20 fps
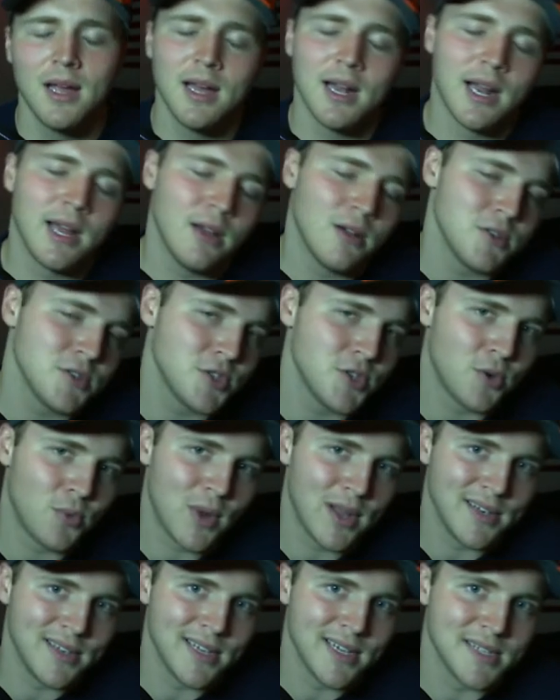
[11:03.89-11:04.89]
And I also
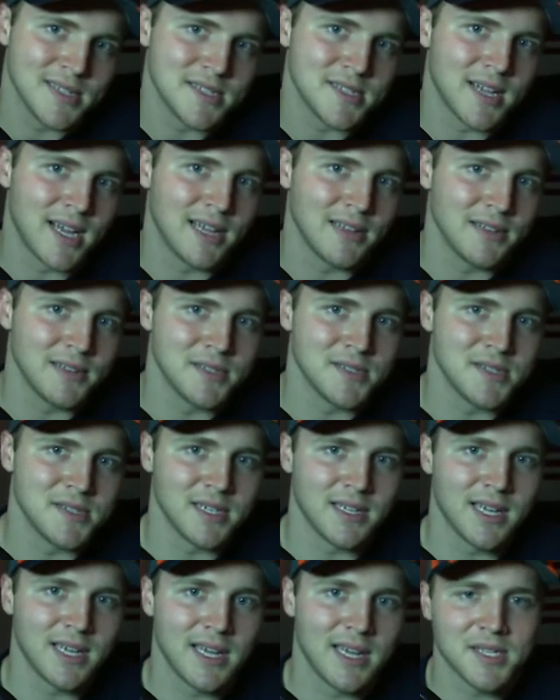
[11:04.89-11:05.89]
run Dead Silence in
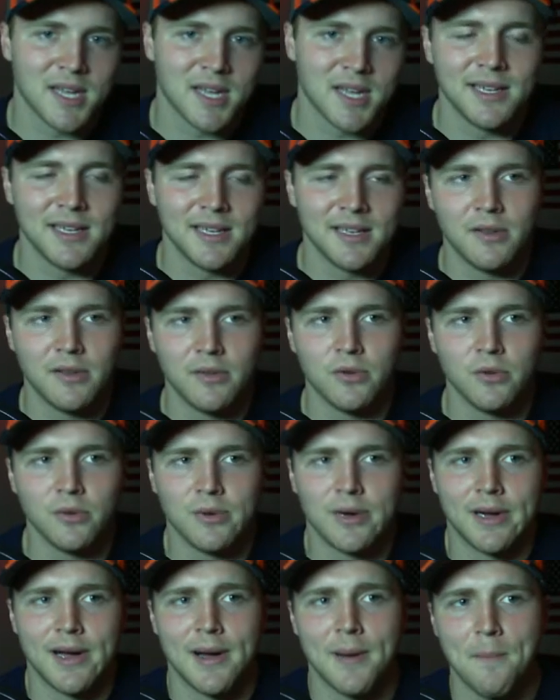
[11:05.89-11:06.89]
case I need
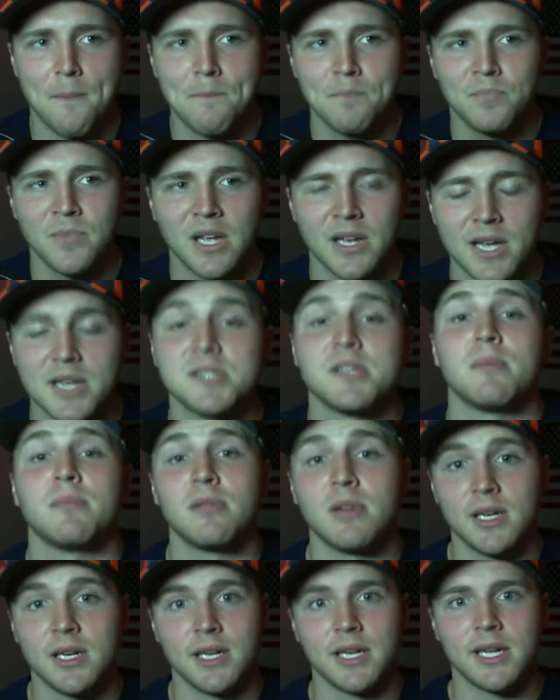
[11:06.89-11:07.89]
to, in case I'm
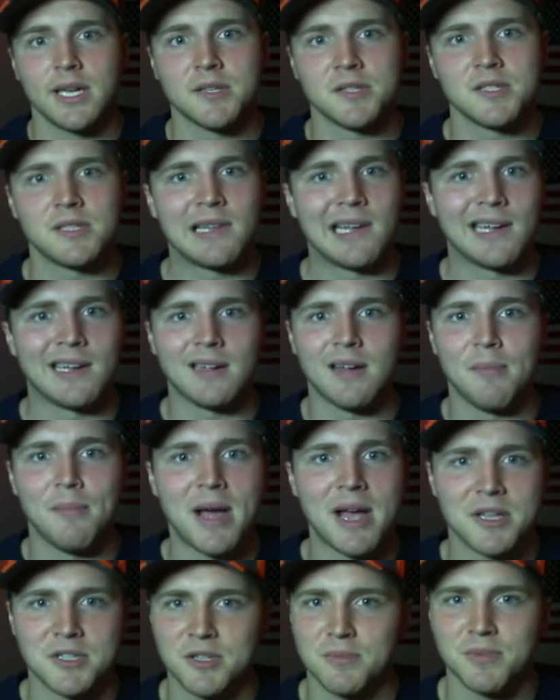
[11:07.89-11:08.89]
playing against like a
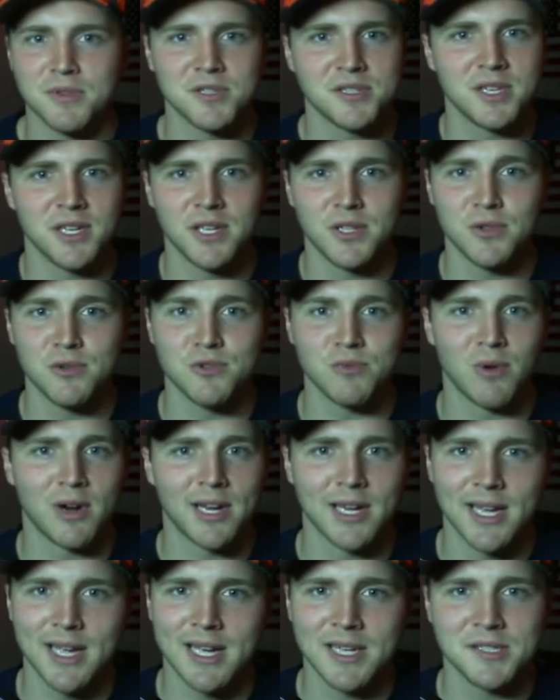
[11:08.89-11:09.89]
Master Prestige who's
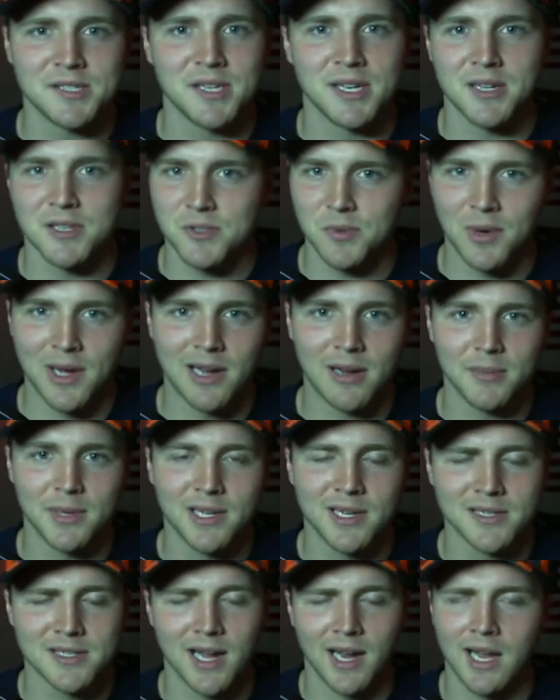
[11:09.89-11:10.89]
running a headset as well,
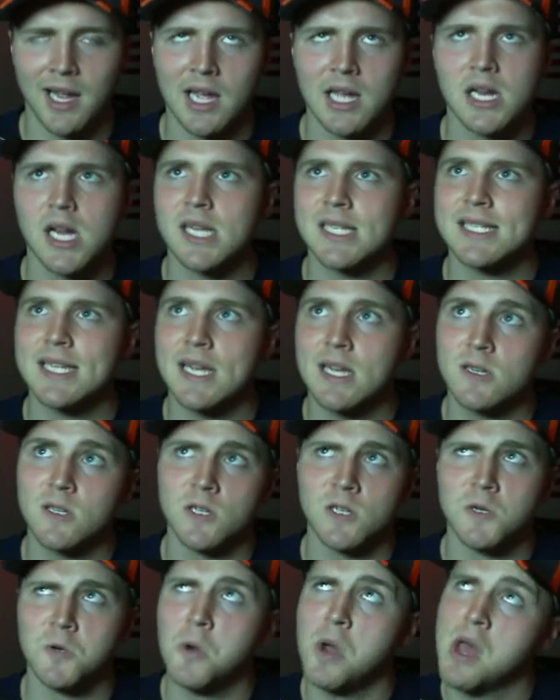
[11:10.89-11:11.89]
because I cannot tell
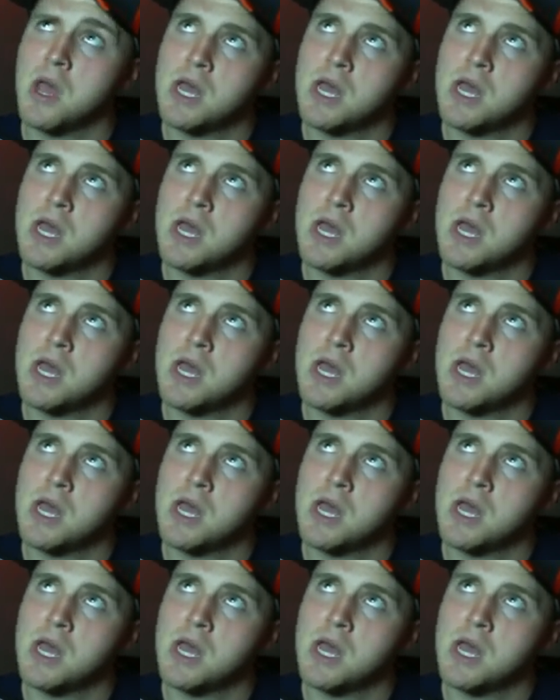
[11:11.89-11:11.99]
you